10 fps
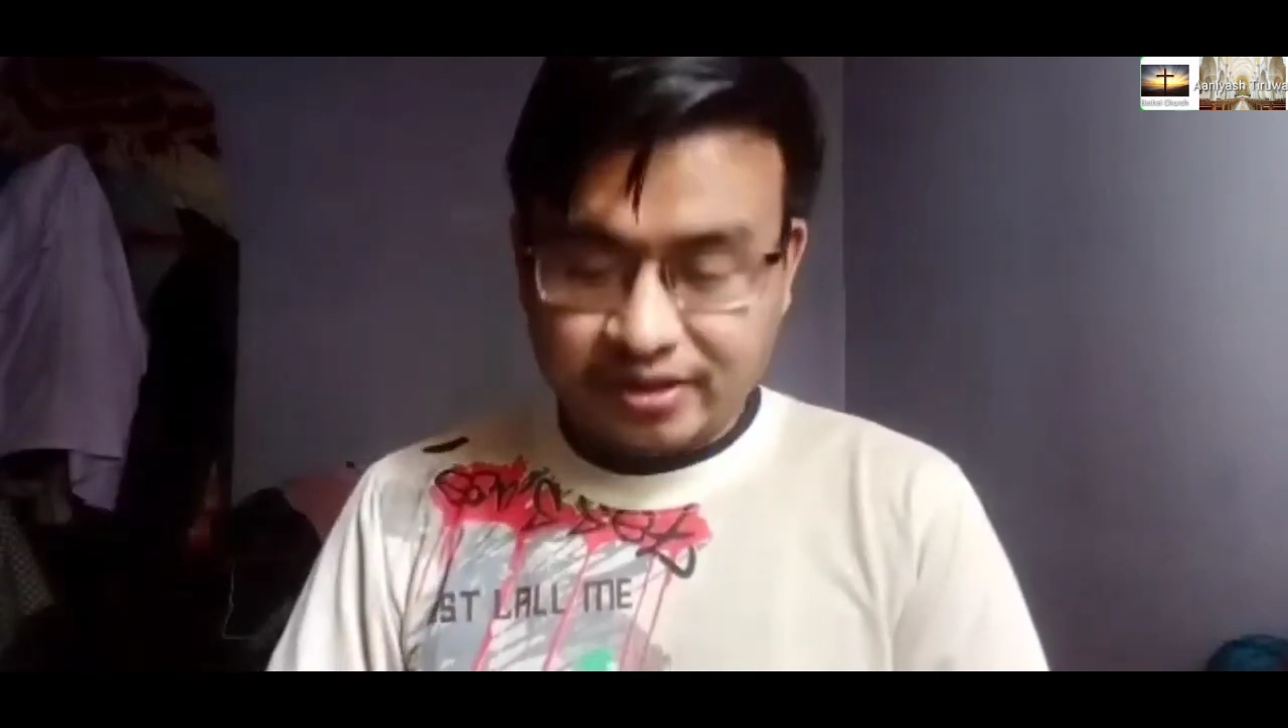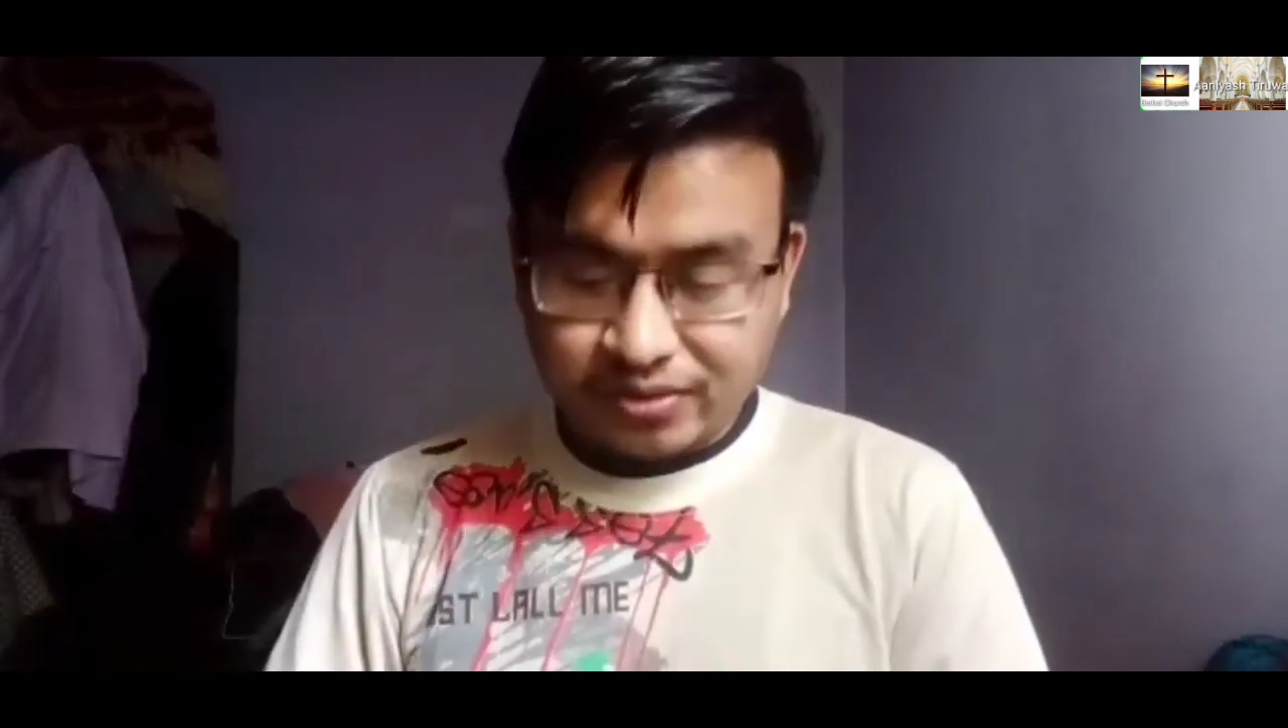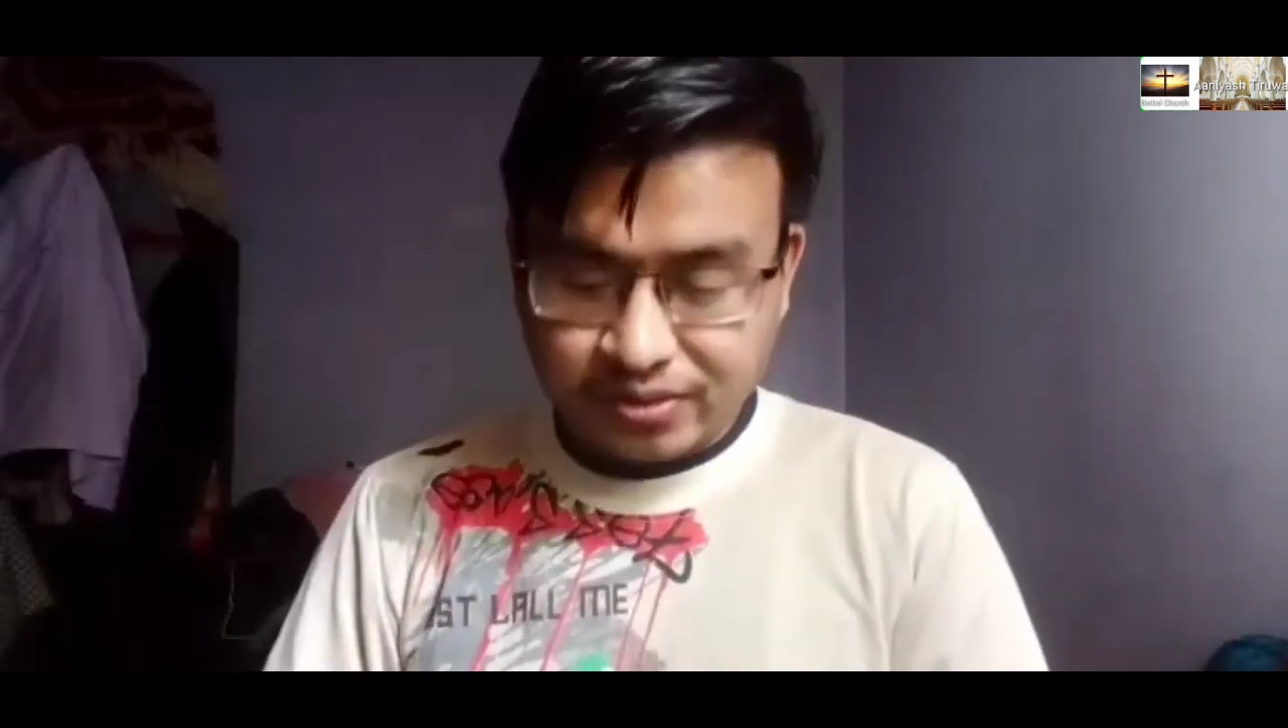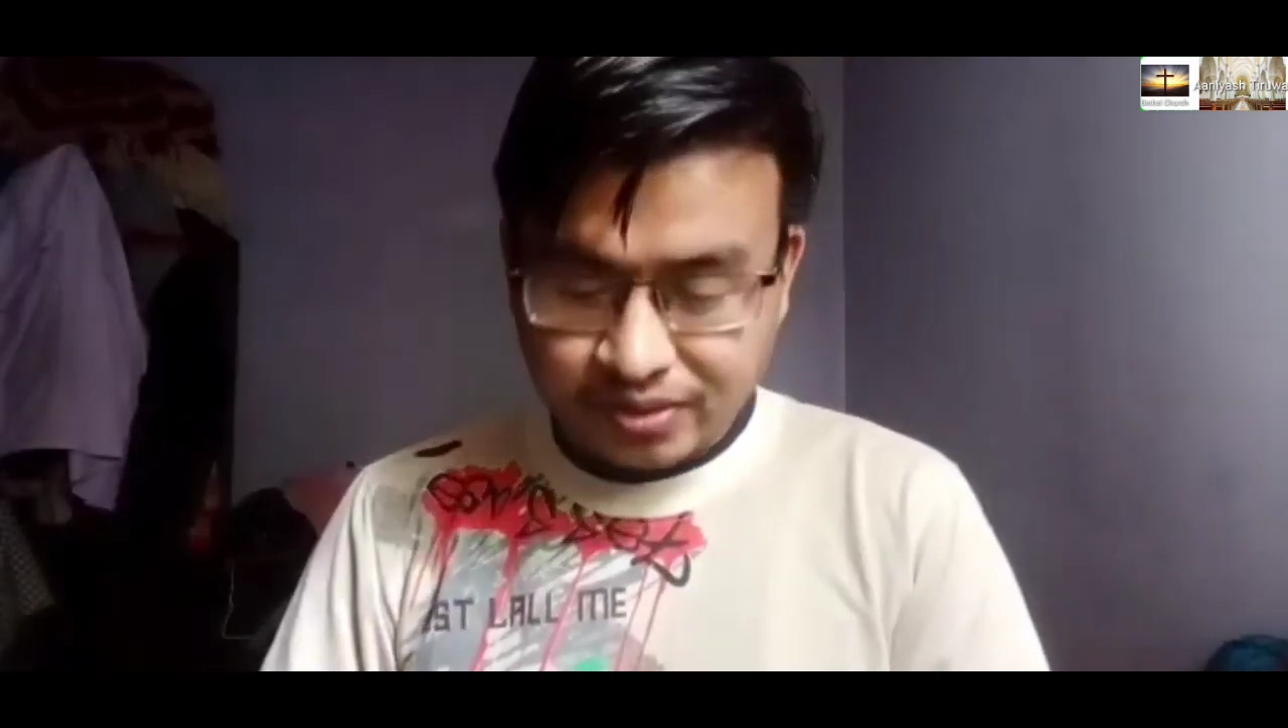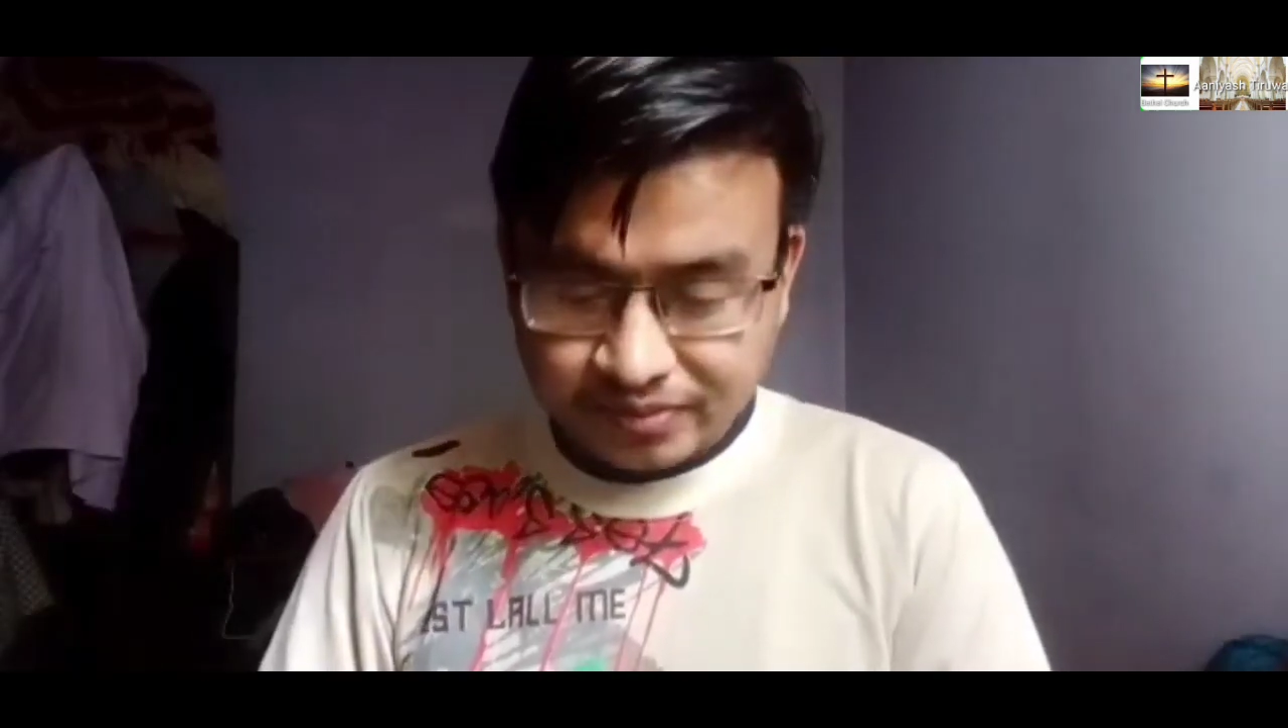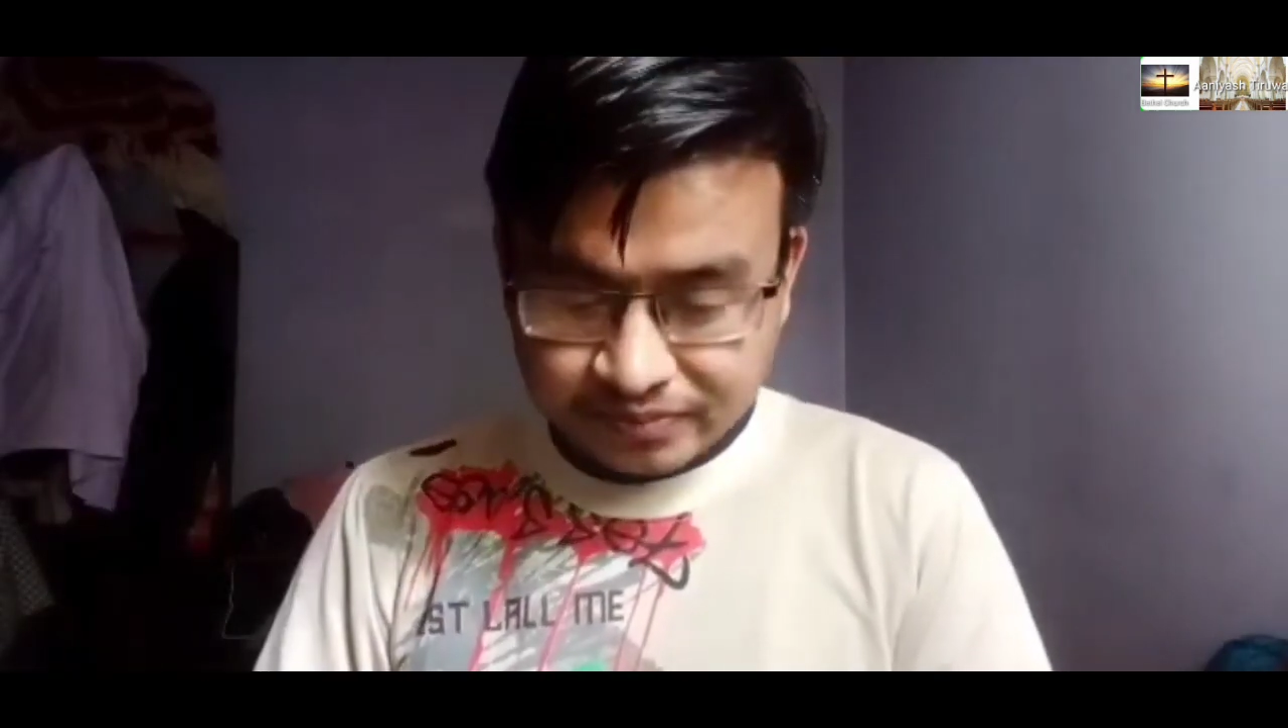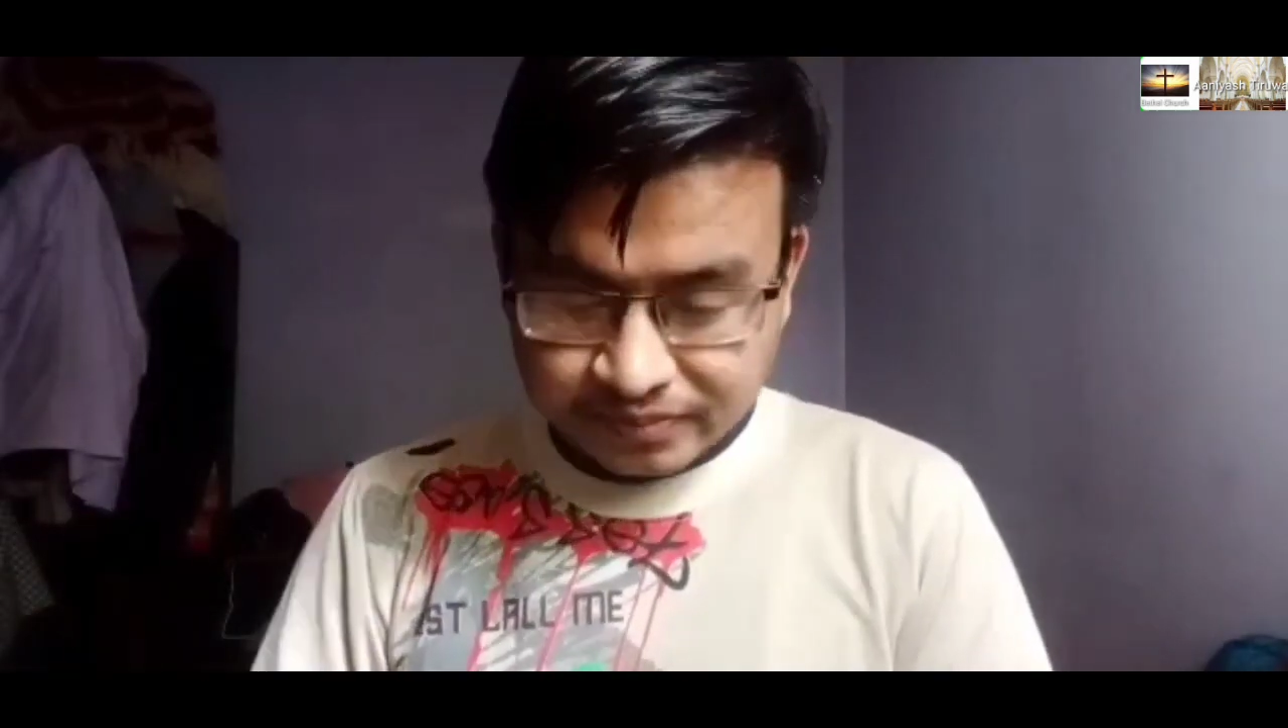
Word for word: So